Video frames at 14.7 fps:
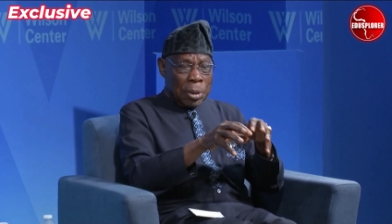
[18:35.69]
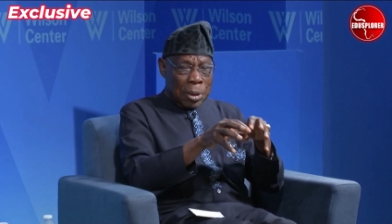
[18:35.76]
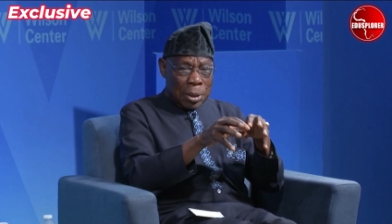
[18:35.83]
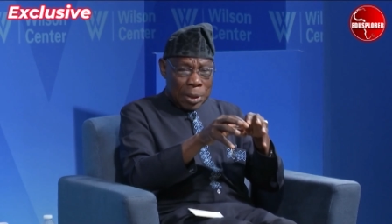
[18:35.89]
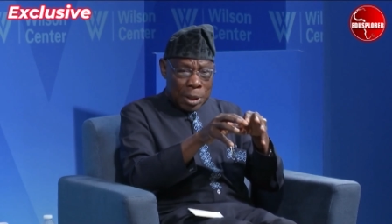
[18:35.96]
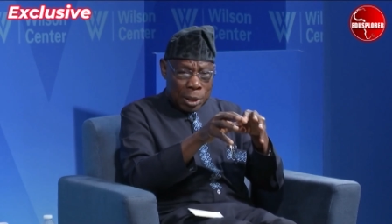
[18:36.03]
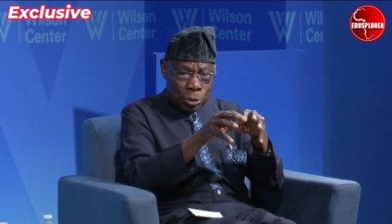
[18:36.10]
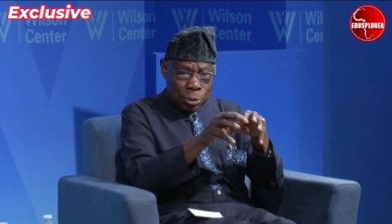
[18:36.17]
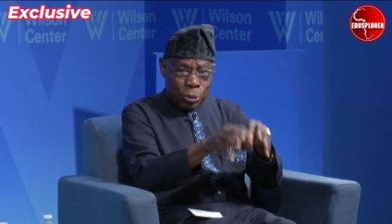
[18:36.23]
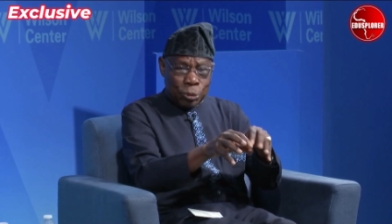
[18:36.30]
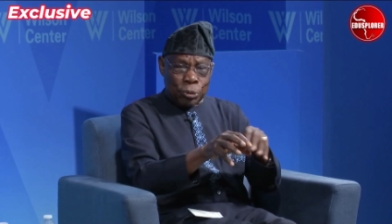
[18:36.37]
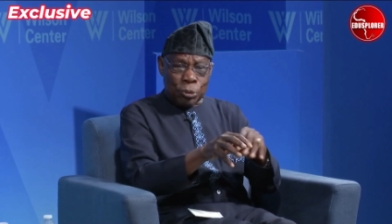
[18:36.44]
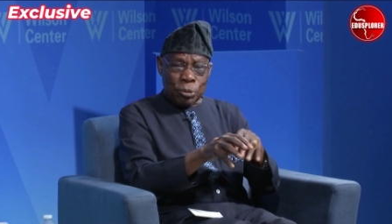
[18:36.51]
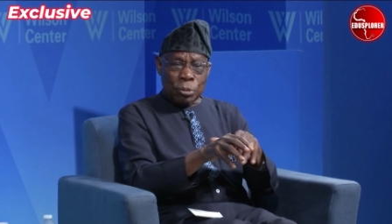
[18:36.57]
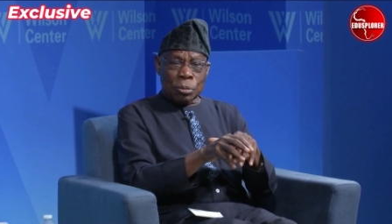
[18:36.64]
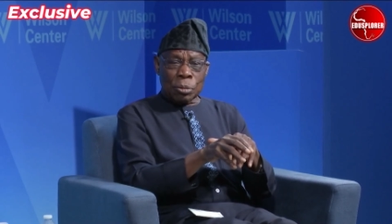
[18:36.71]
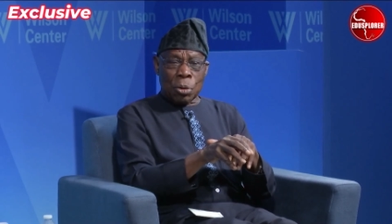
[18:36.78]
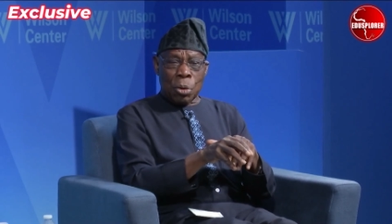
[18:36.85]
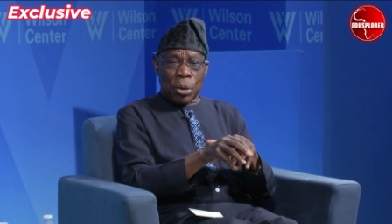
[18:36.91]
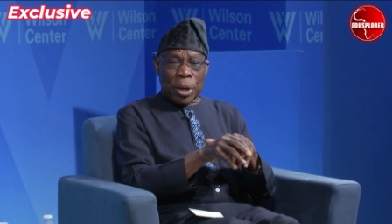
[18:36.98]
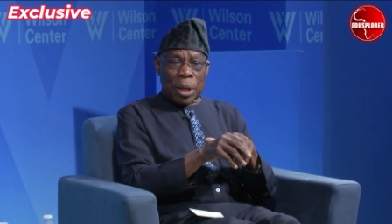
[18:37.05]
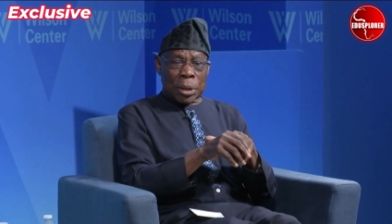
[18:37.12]
let us
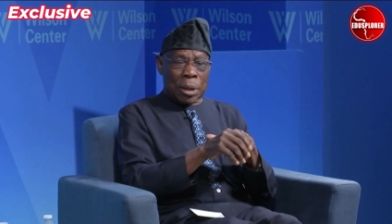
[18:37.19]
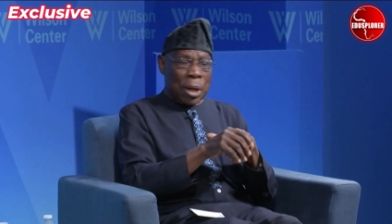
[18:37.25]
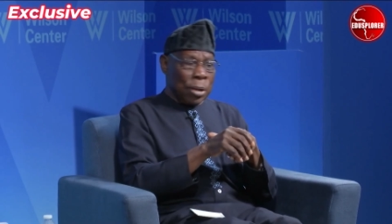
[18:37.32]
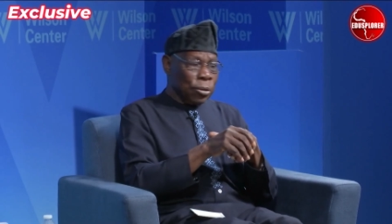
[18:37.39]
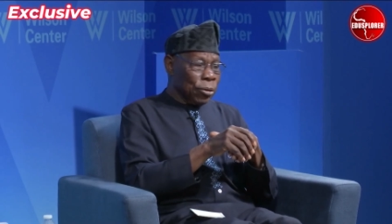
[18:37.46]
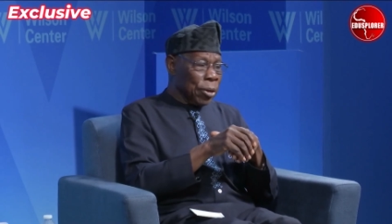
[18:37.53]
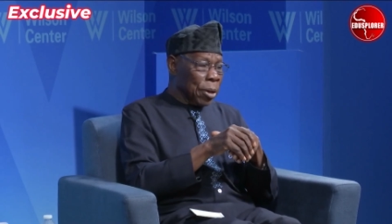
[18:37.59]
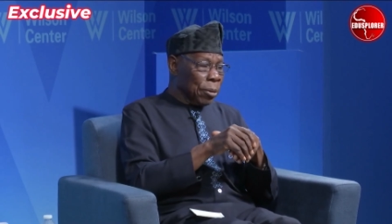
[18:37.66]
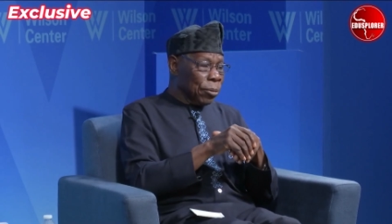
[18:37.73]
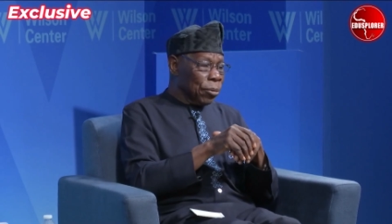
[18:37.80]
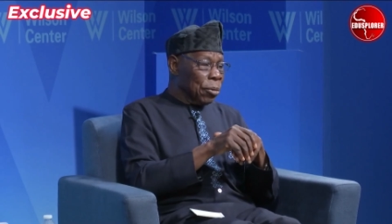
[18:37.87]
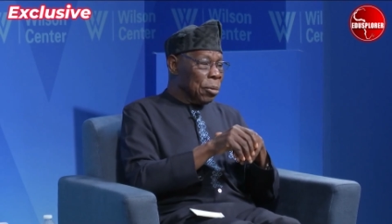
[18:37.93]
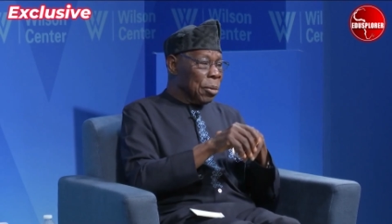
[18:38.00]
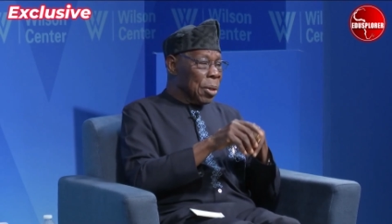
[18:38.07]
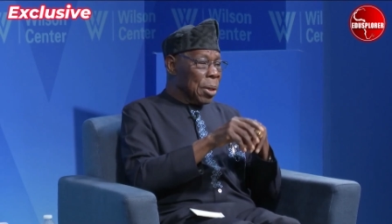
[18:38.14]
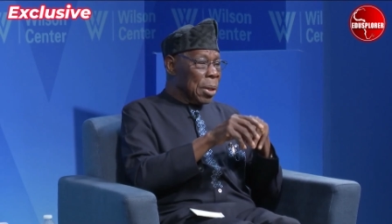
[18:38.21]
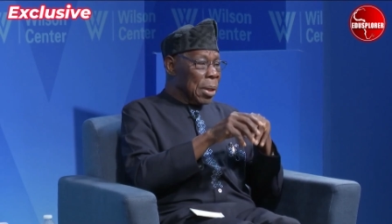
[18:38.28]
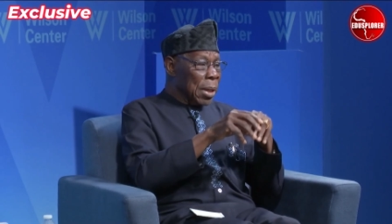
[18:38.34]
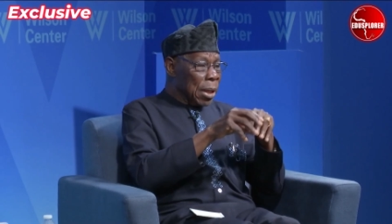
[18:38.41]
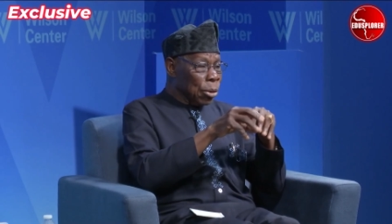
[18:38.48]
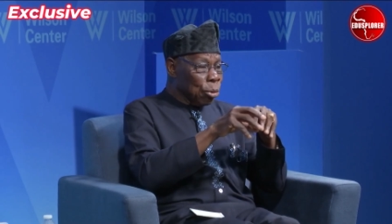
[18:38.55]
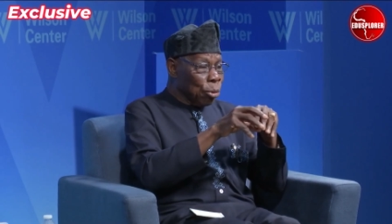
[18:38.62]
correct ourselves,
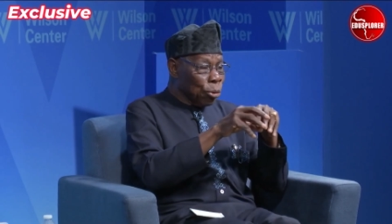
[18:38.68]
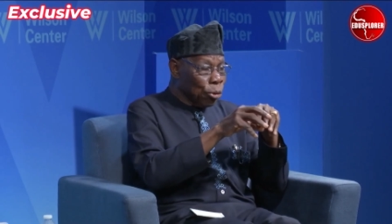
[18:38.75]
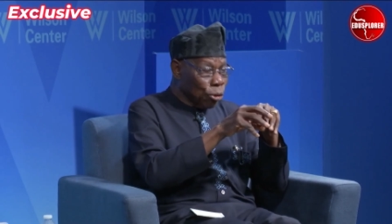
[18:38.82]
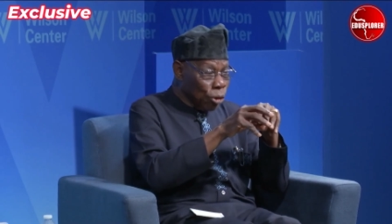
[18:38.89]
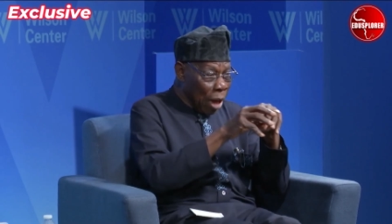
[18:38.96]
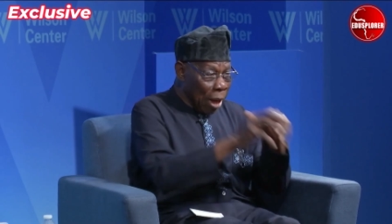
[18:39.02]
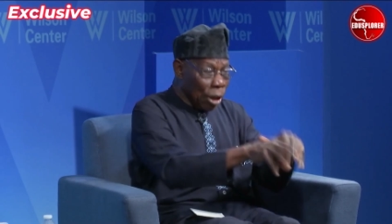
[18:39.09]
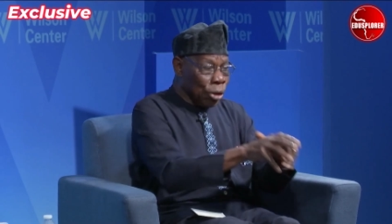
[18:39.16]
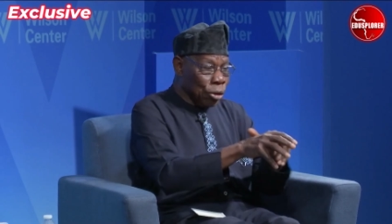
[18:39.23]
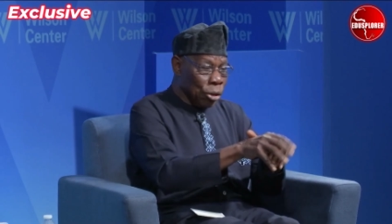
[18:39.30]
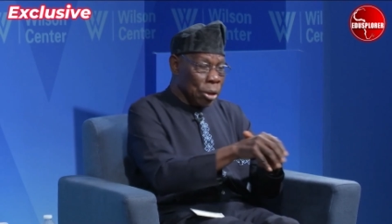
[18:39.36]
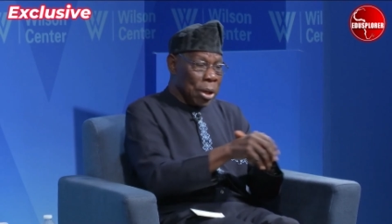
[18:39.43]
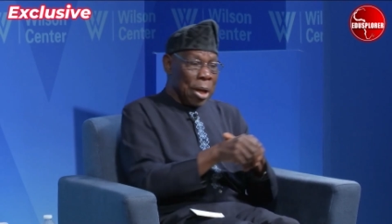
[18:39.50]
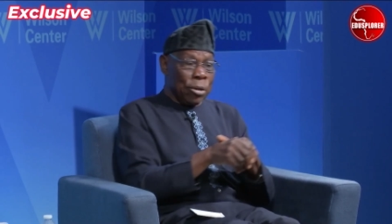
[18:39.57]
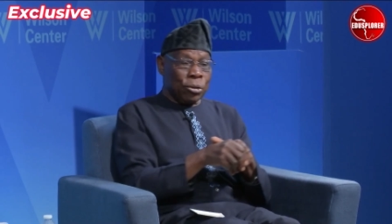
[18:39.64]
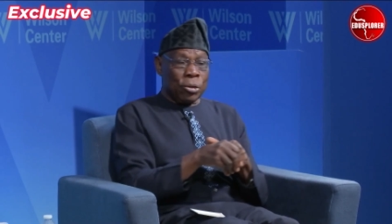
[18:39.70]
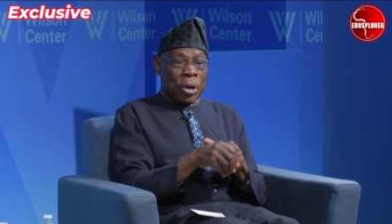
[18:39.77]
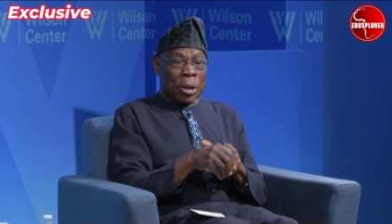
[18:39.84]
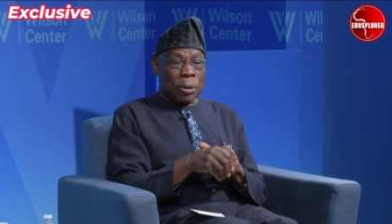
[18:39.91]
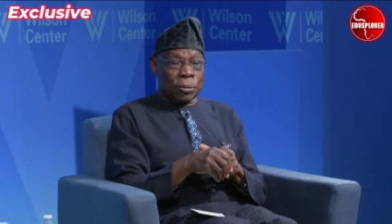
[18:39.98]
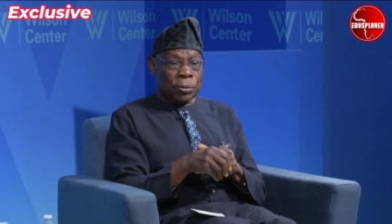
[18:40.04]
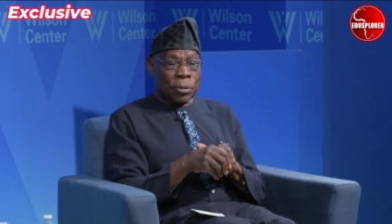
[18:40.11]
let us sanction
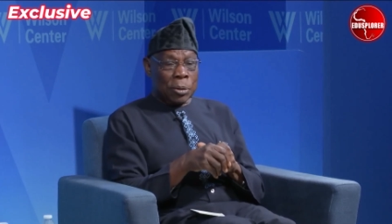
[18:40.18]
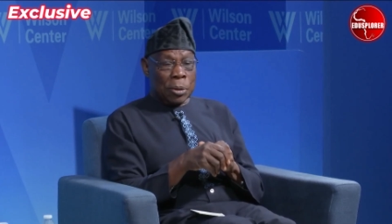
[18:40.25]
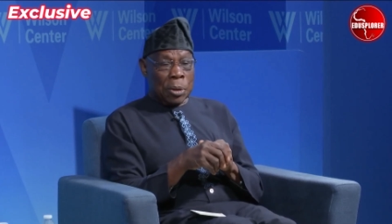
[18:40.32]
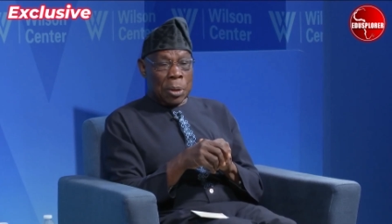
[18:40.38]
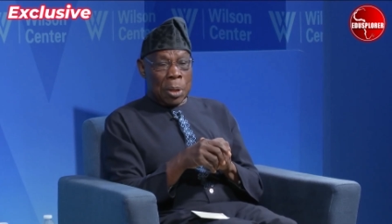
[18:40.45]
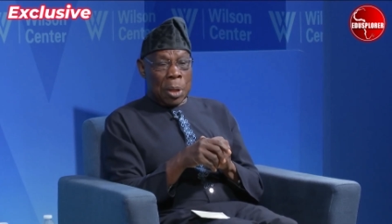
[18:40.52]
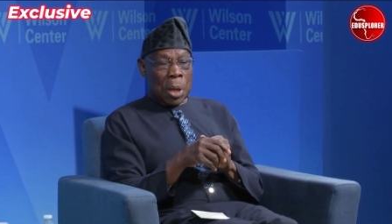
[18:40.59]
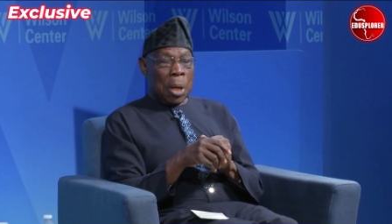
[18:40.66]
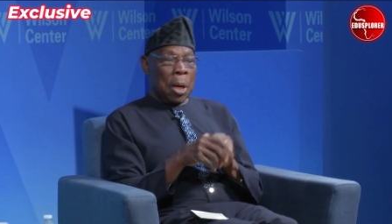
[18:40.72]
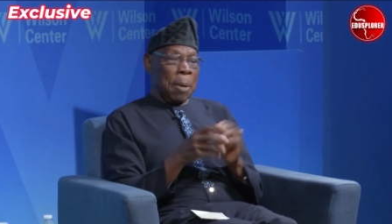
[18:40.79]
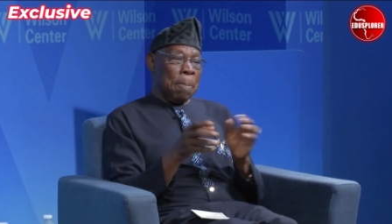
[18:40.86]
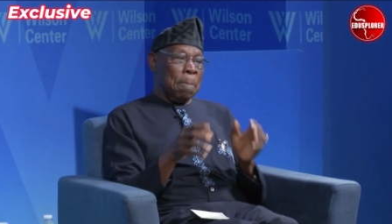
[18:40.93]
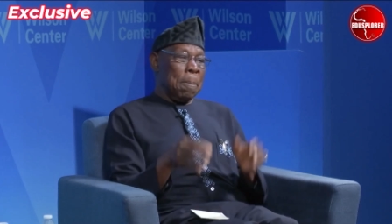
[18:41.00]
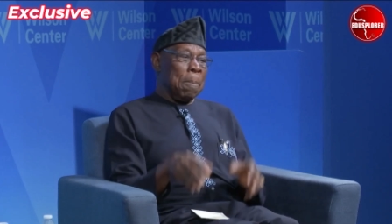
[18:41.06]
ourselves, and